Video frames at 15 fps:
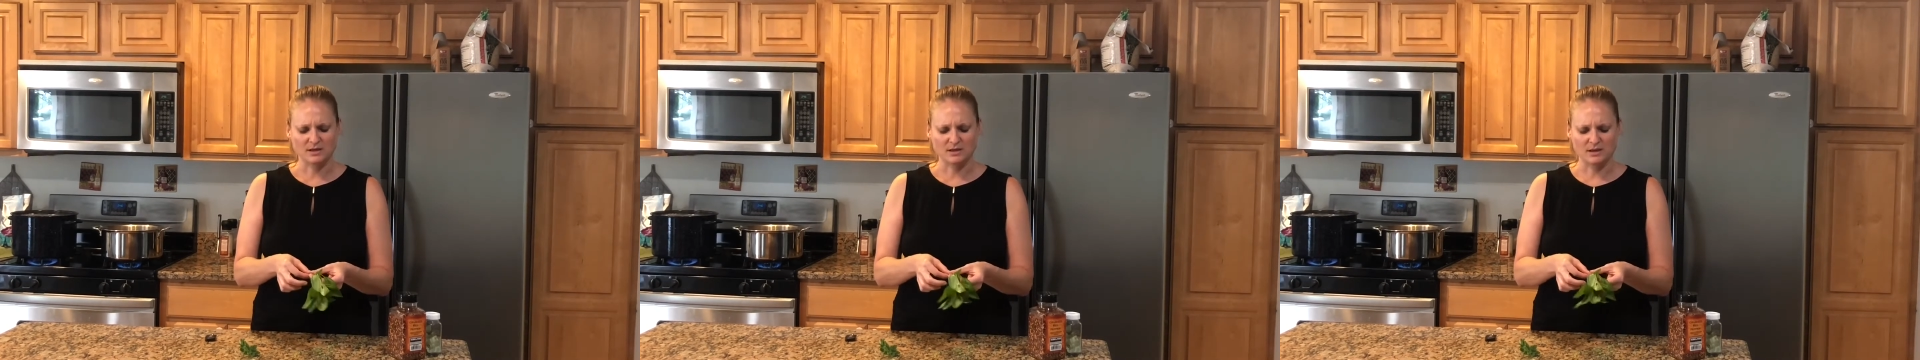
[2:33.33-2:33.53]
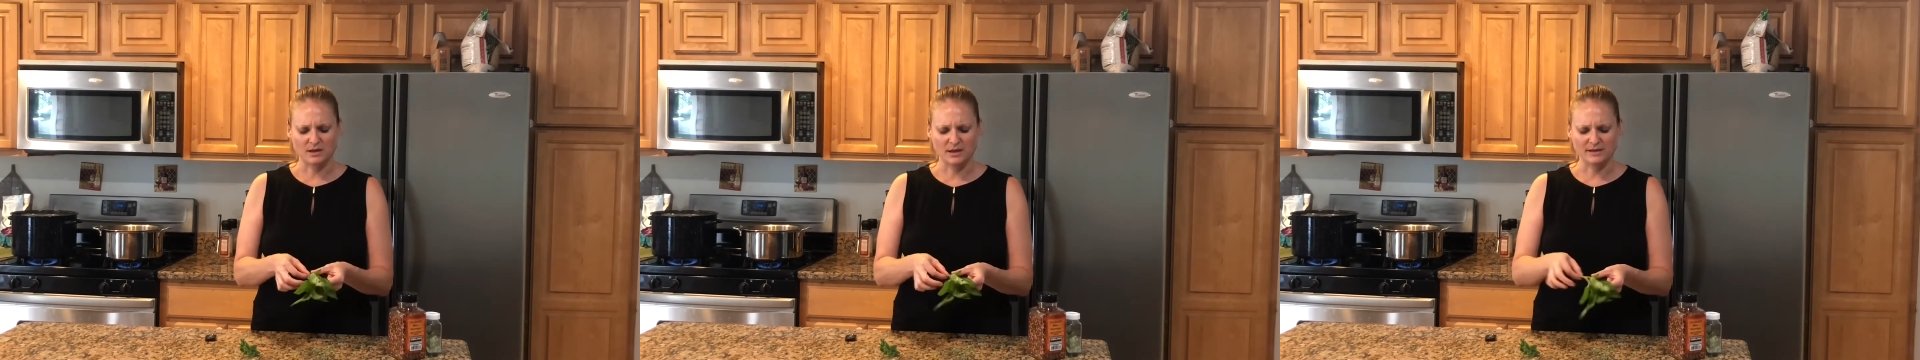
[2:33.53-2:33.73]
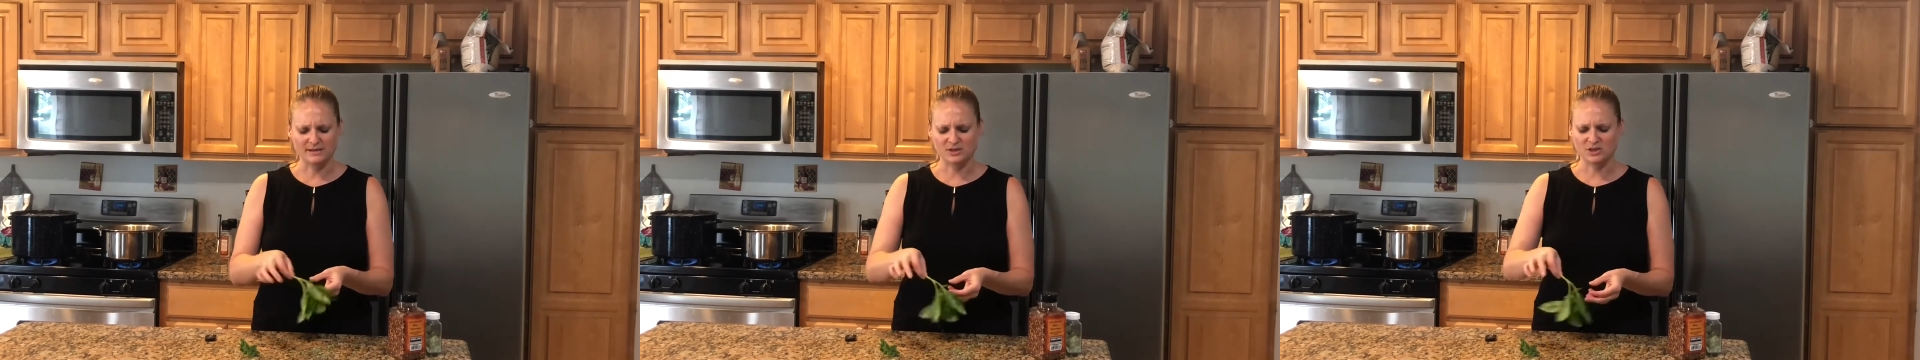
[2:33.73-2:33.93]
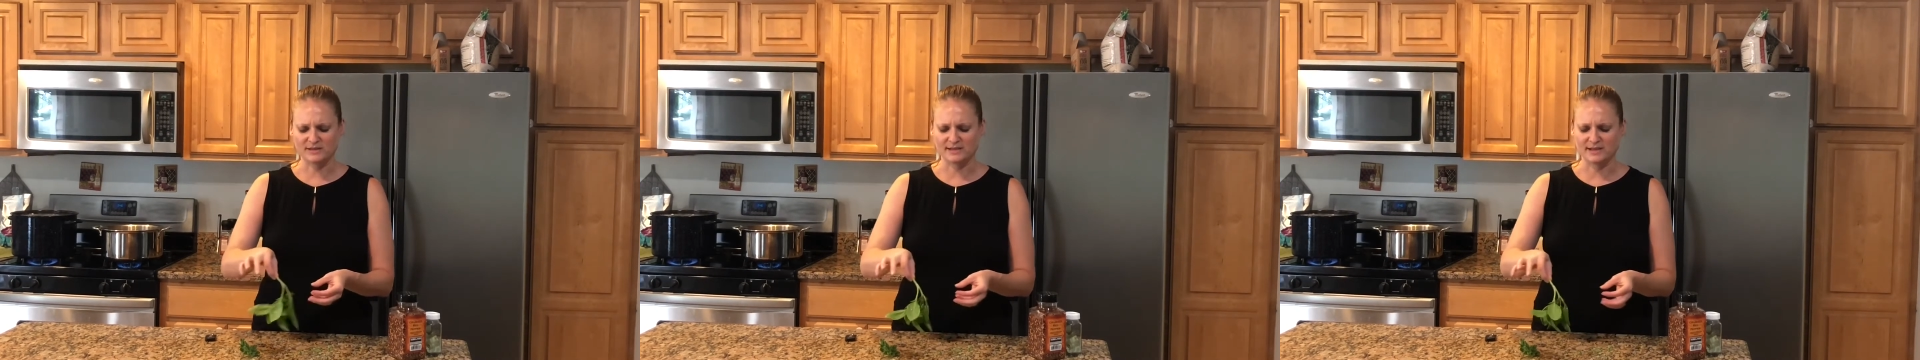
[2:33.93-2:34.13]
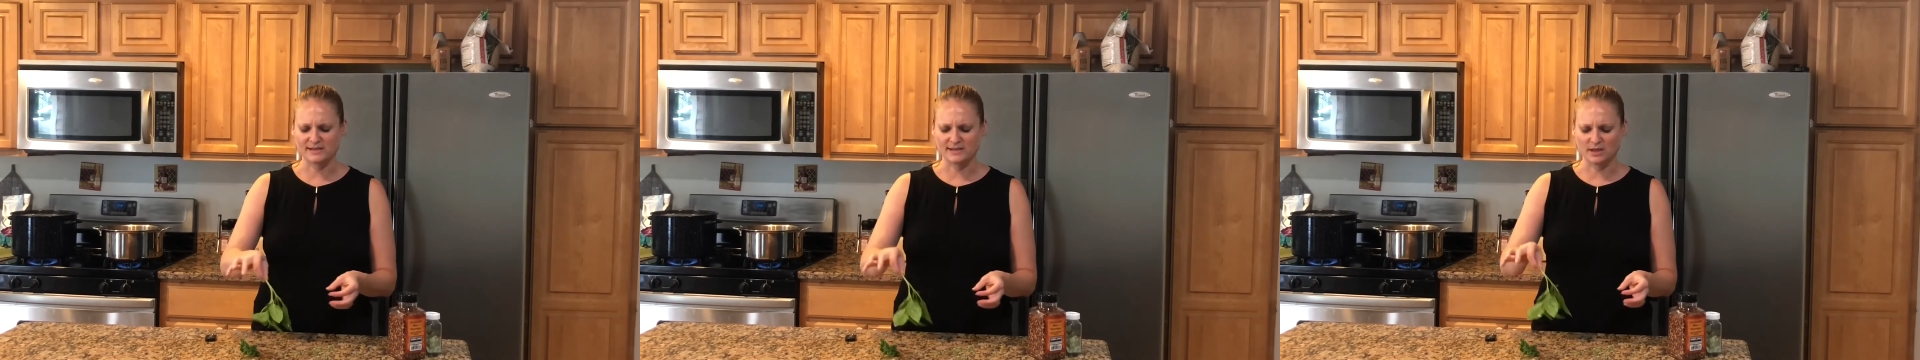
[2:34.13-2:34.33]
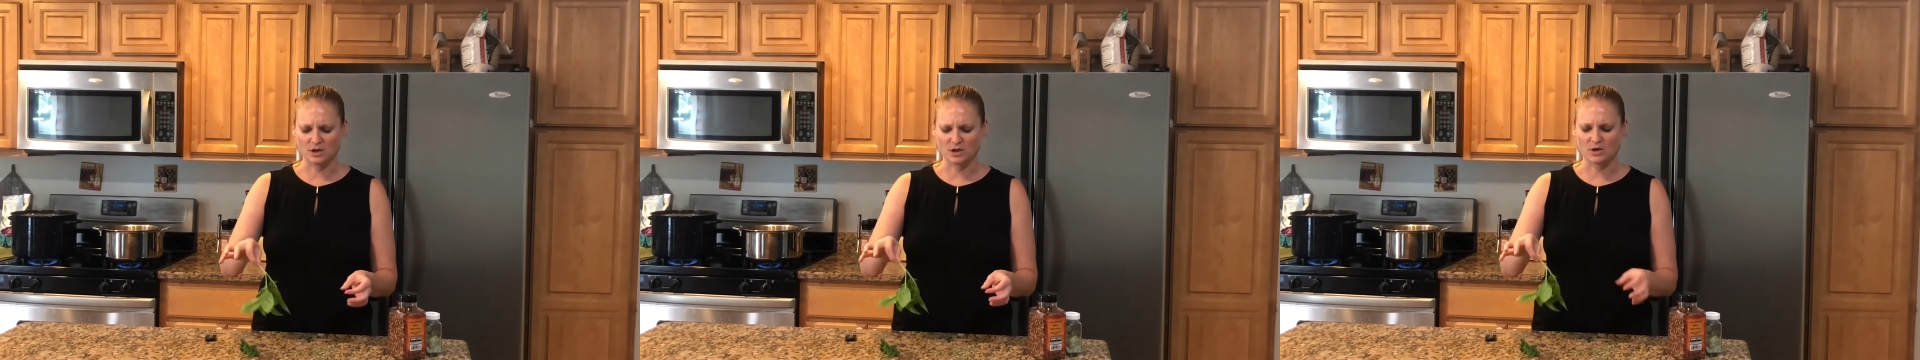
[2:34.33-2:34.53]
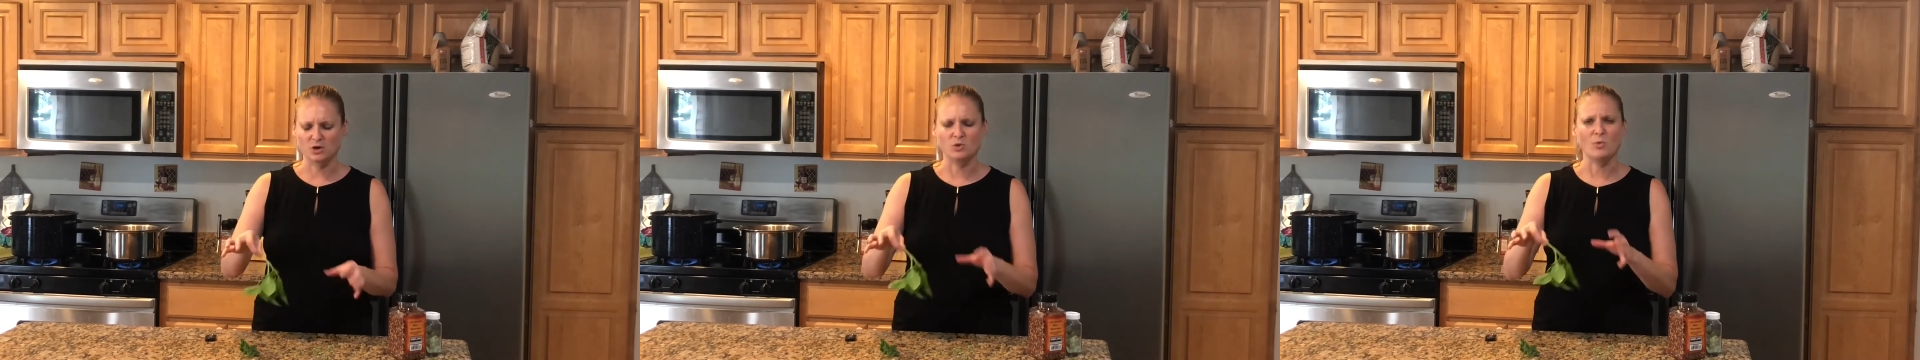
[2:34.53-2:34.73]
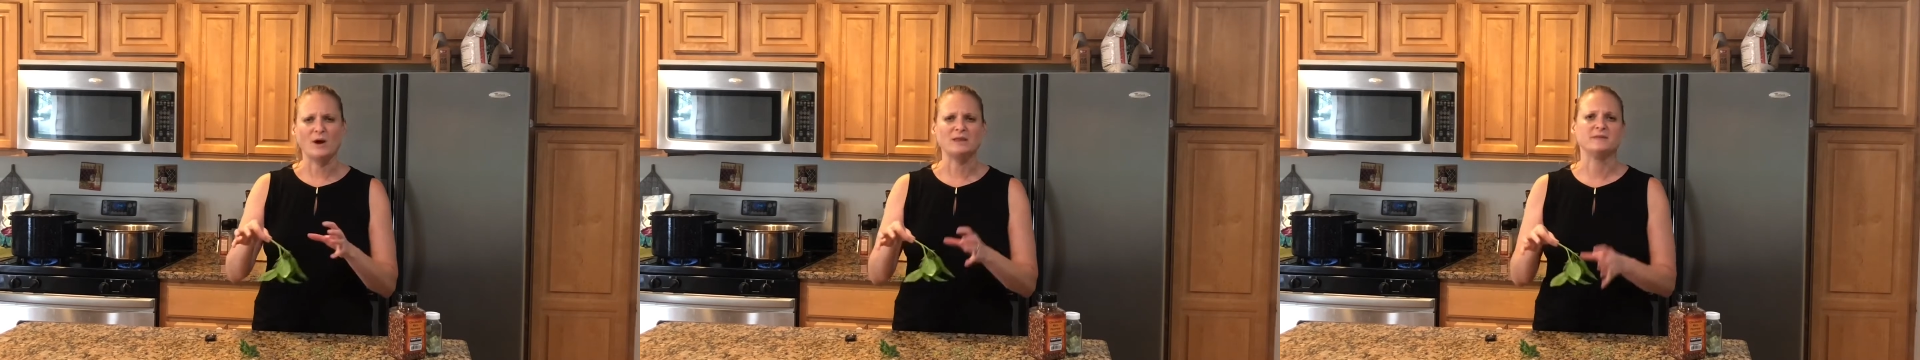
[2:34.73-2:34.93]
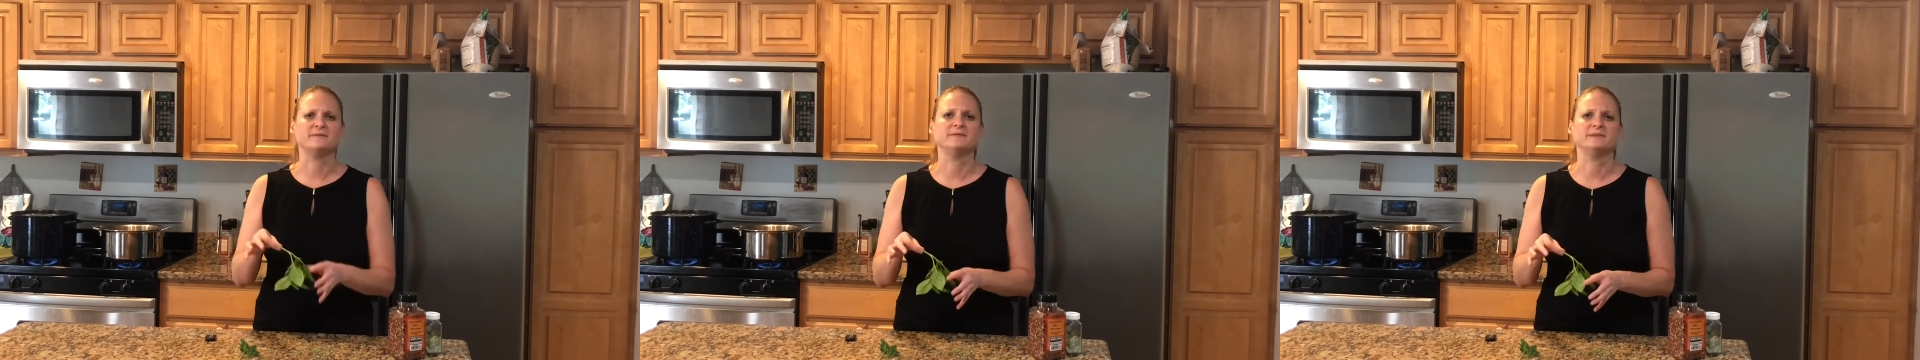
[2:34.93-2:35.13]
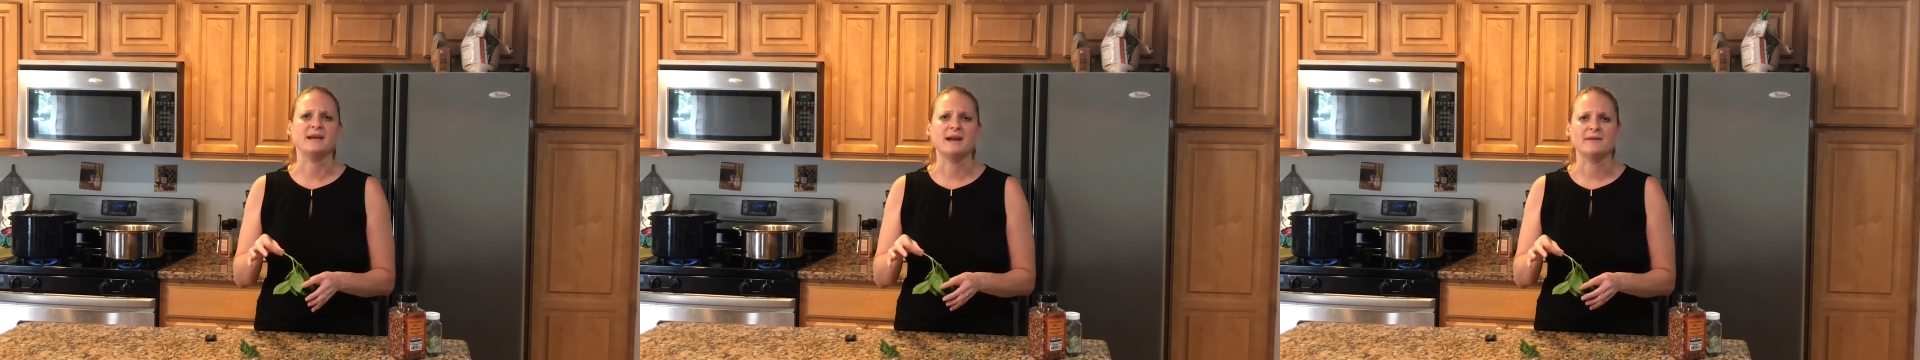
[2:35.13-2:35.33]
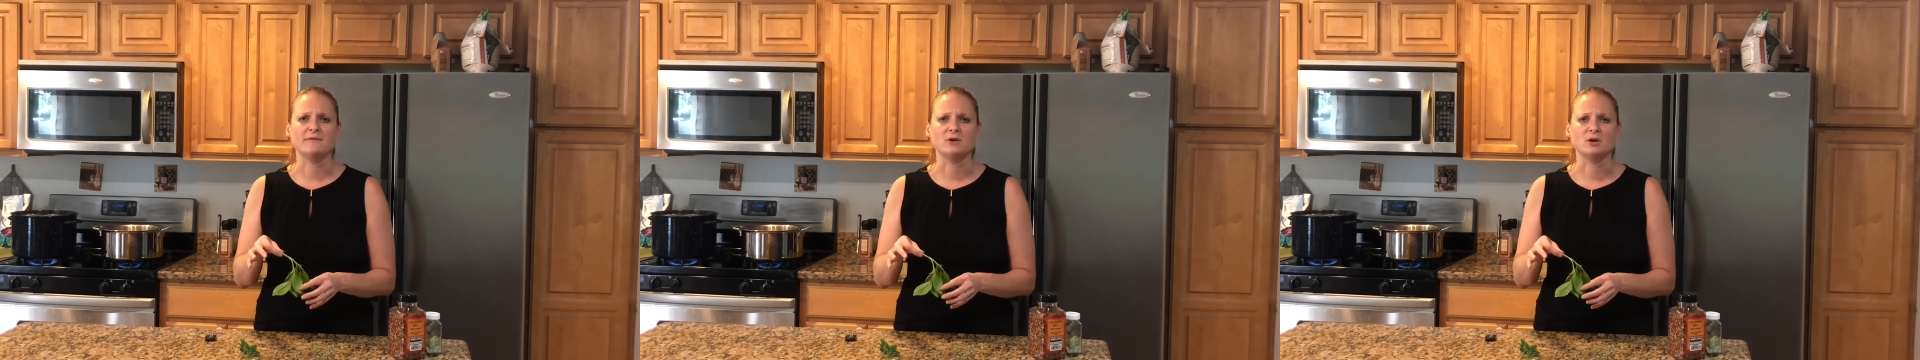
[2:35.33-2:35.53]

It's just easier. You want the flavor,